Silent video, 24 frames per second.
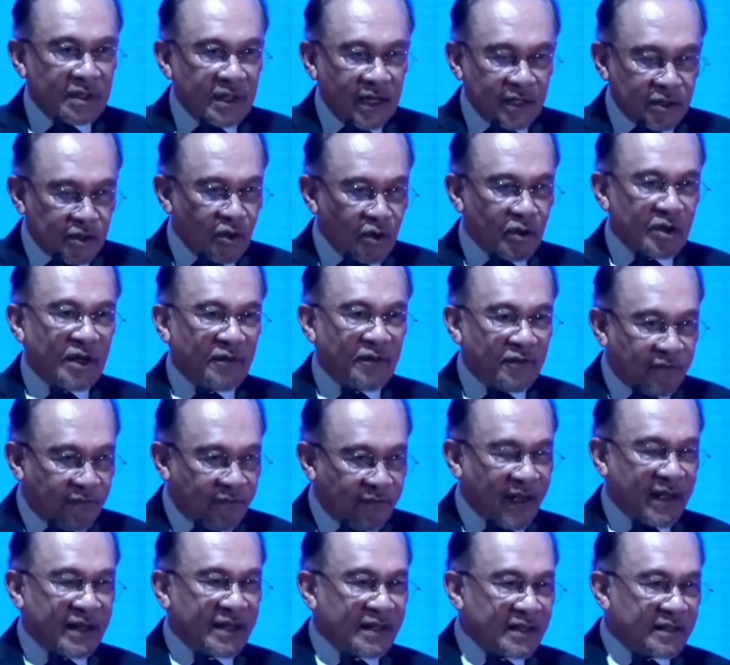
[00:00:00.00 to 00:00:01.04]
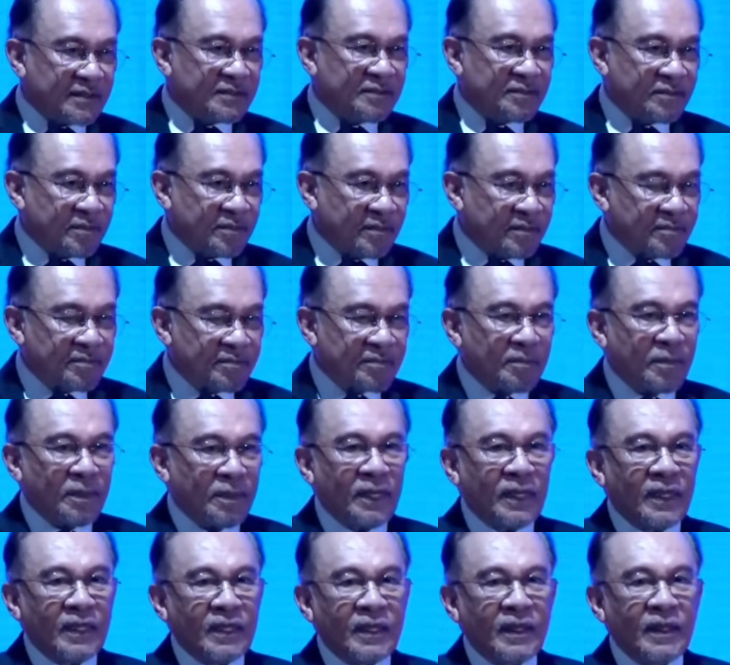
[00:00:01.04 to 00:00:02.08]
does not affect
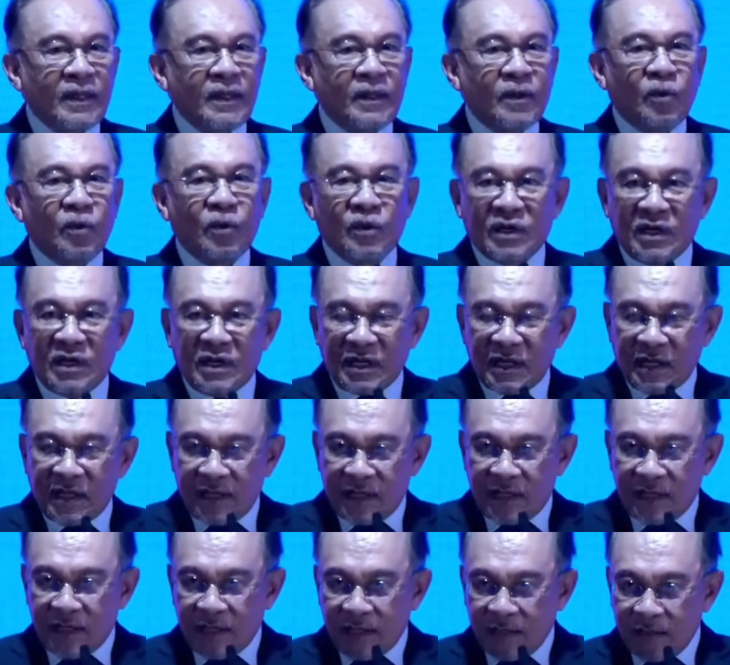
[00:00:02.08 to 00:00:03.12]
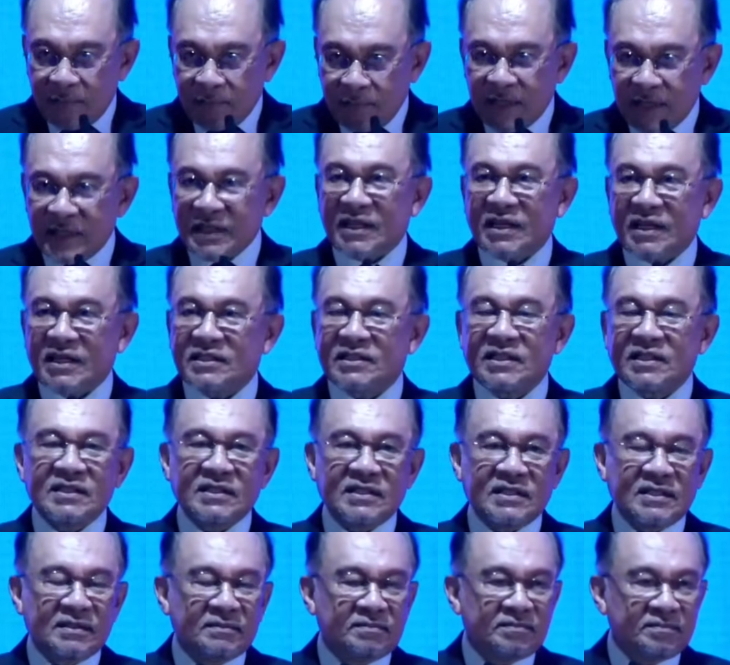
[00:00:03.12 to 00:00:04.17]
only the political
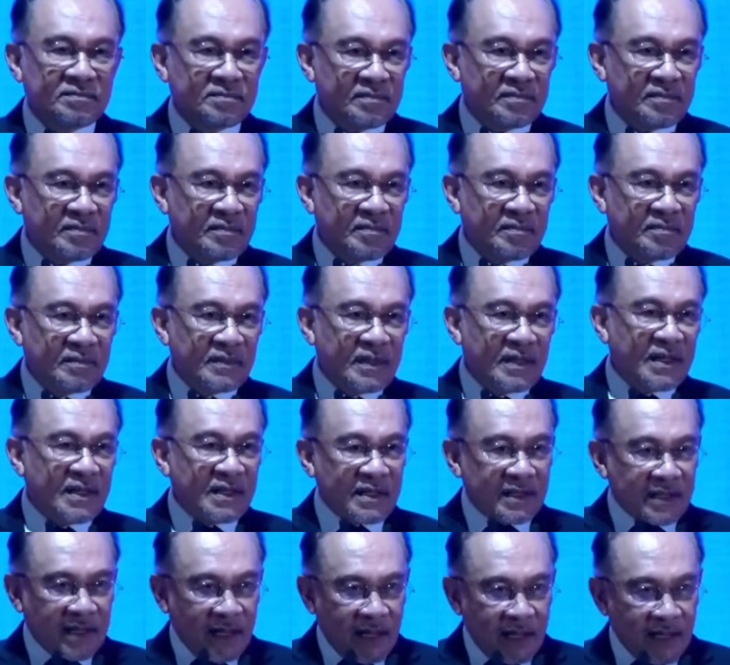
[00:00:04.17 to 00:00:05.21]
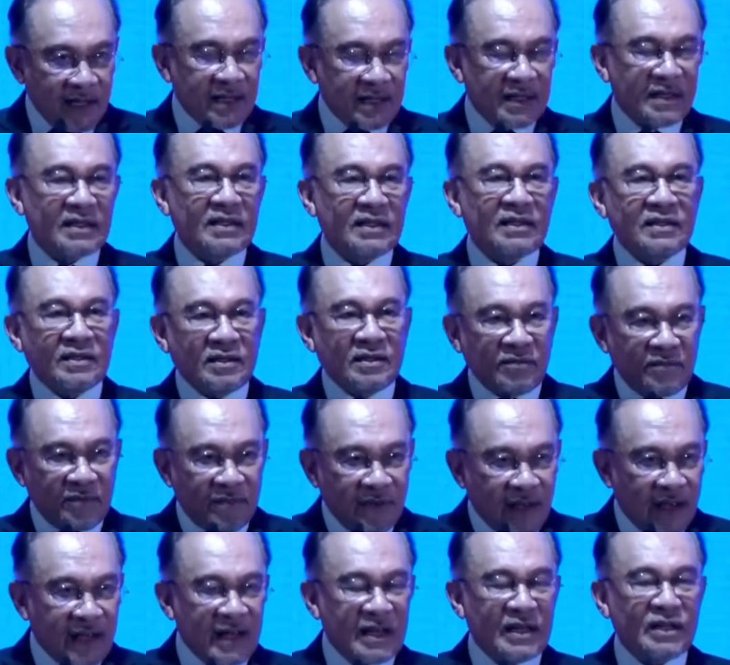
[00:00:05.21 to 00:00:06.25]
system, the entire
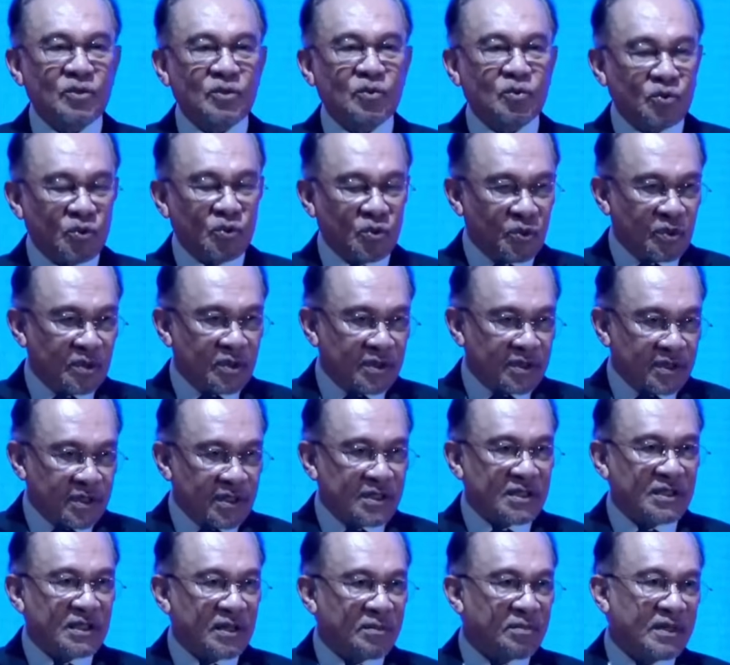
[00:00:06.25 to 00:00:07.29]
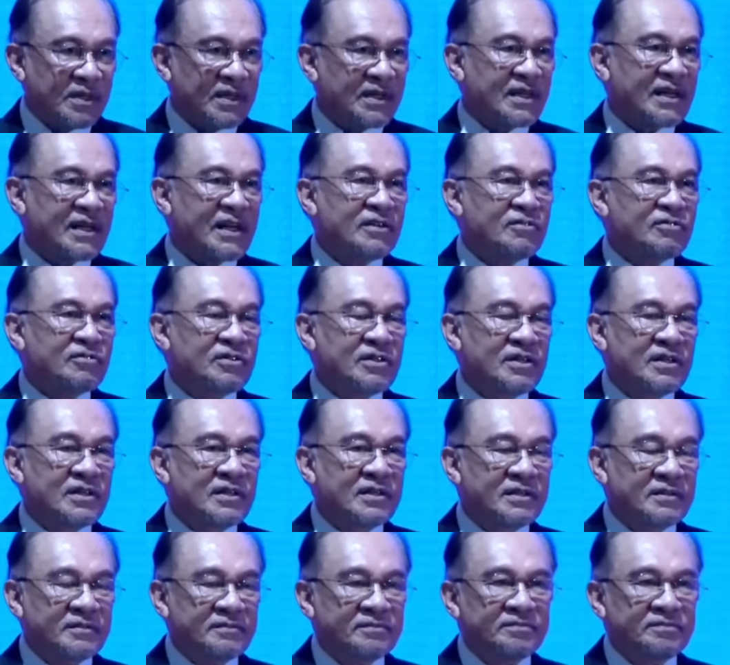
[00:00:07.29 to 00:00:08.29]
value system in the country.